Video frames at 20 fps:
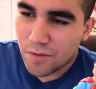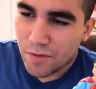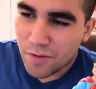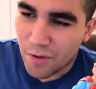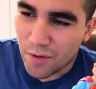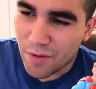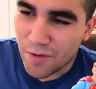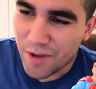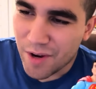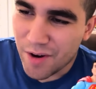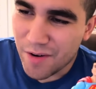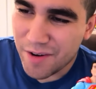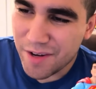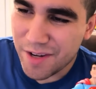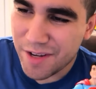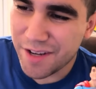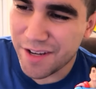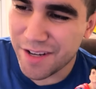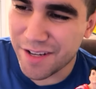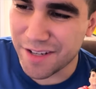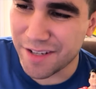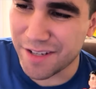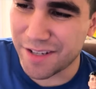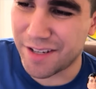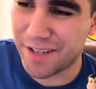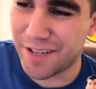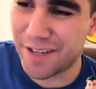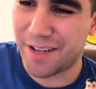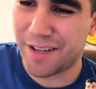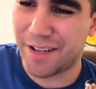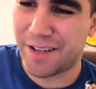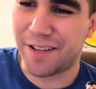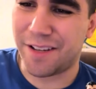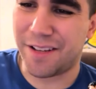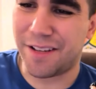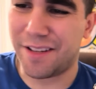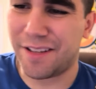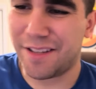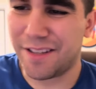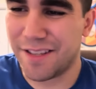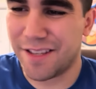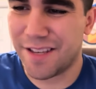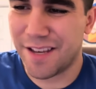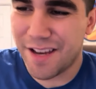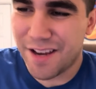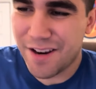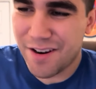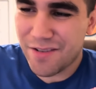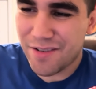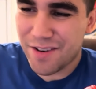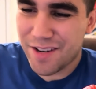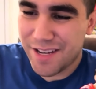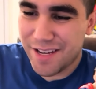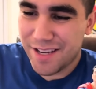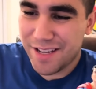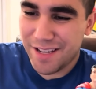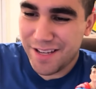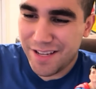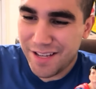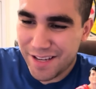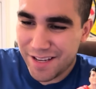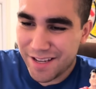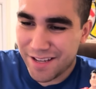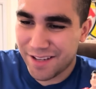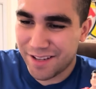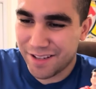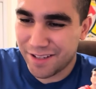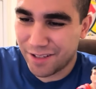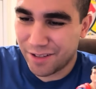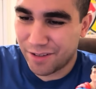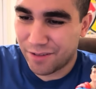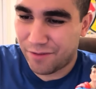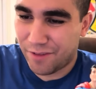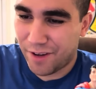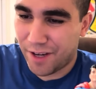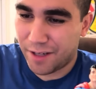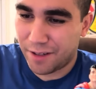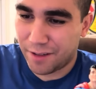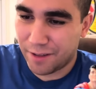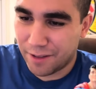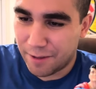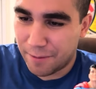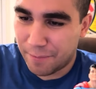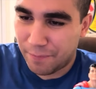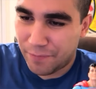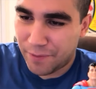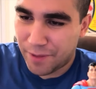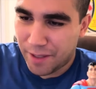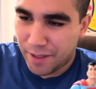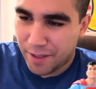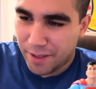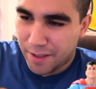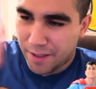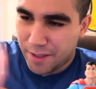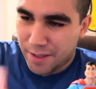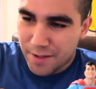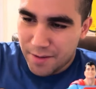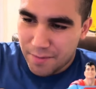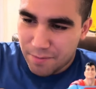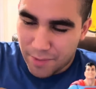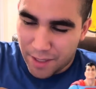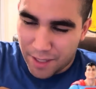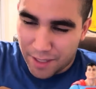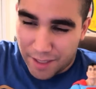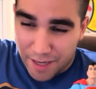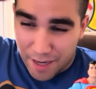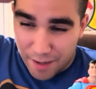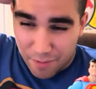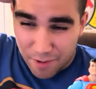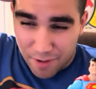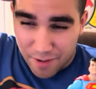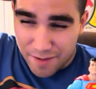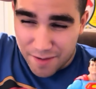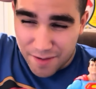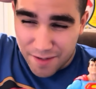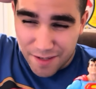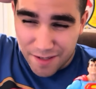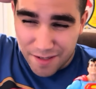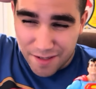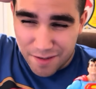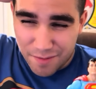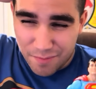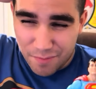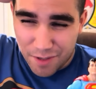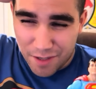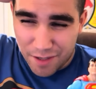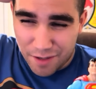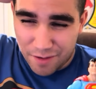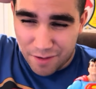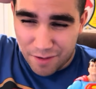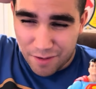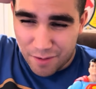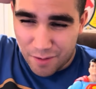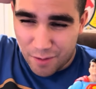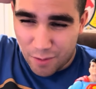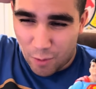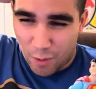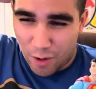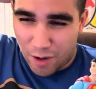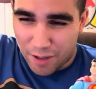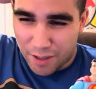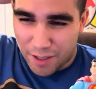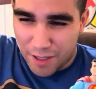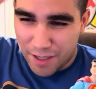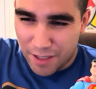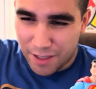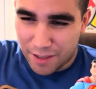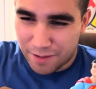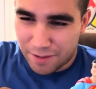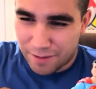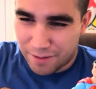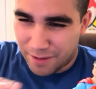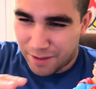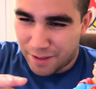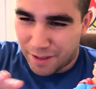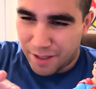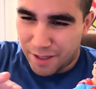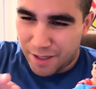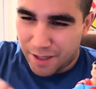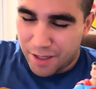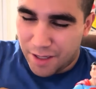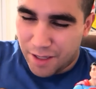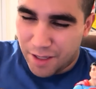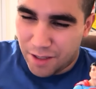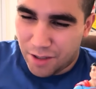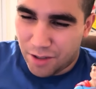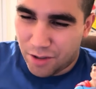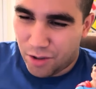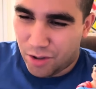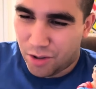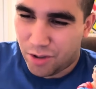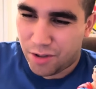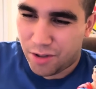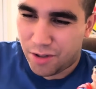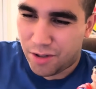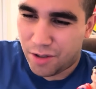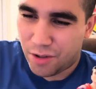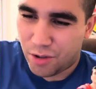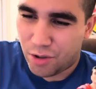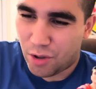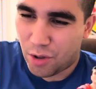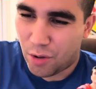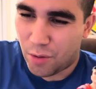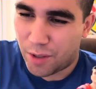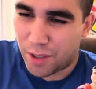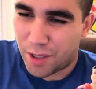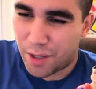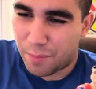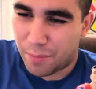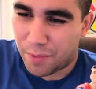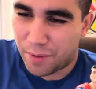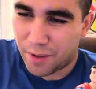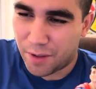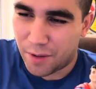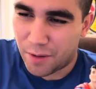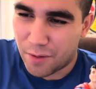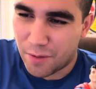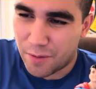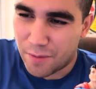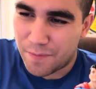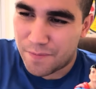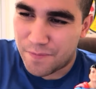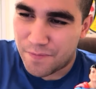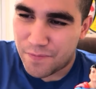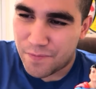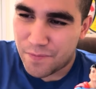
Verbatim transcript: So there he is. There he is. Finally, my camera is being wonky and he's sh showing up a little